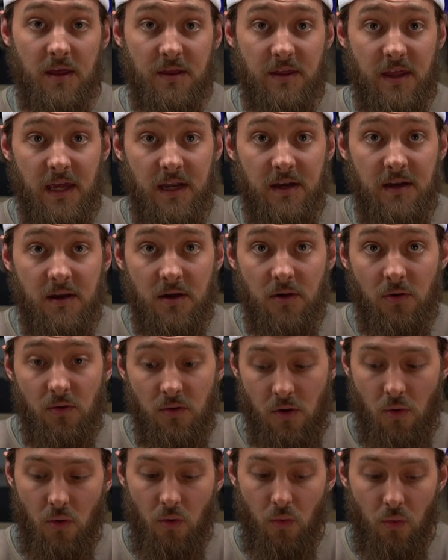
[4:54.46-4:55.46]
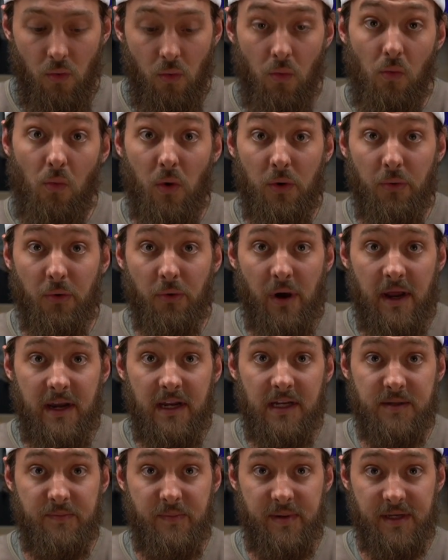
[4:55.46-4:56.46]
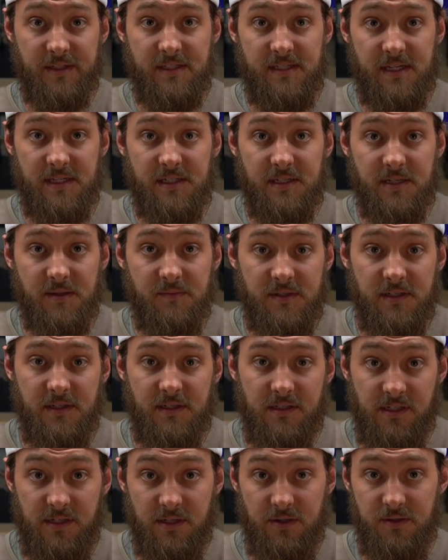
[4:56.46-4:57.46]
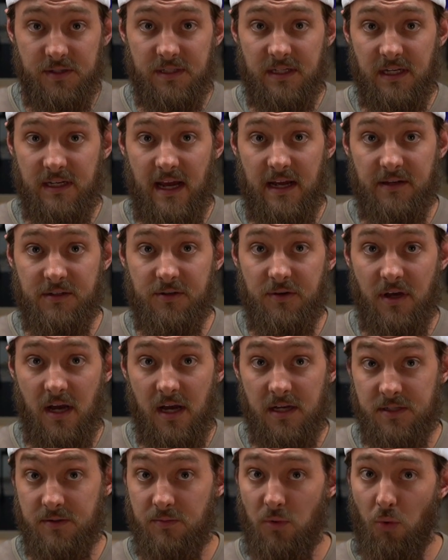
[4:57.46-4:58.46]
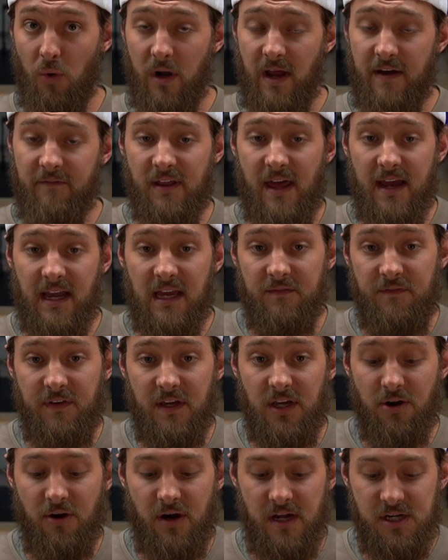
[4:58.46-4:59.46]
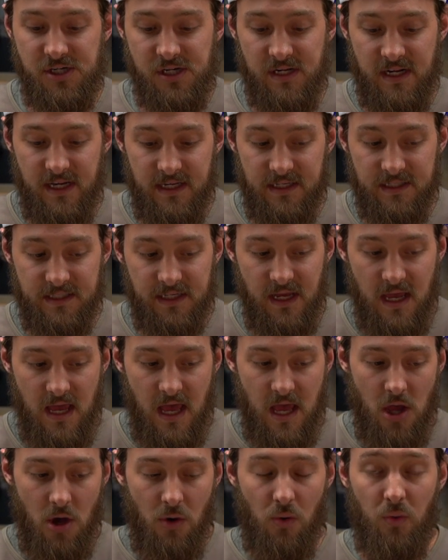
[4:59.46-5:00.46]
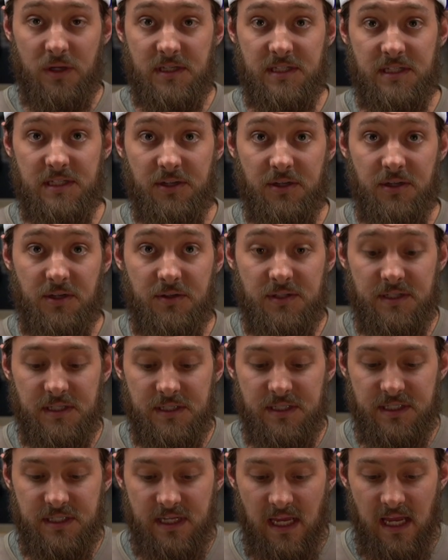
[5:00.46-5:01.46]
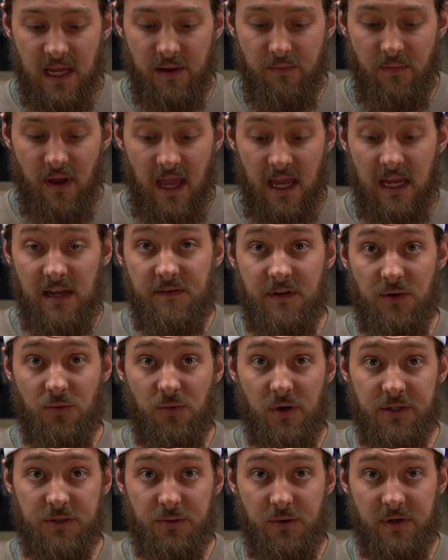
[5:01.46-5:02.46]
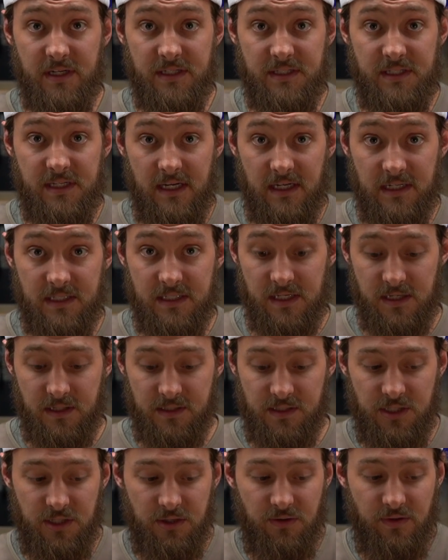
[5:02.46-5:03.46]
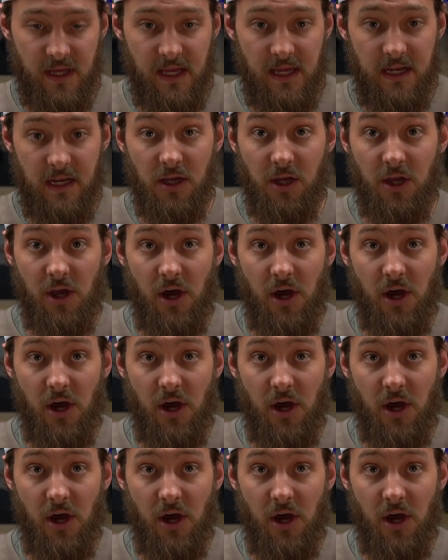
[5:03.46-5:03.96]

Then when we're ready to build systems to send out to a customer, whatever that configuration is, we still use the same ANV 126 to then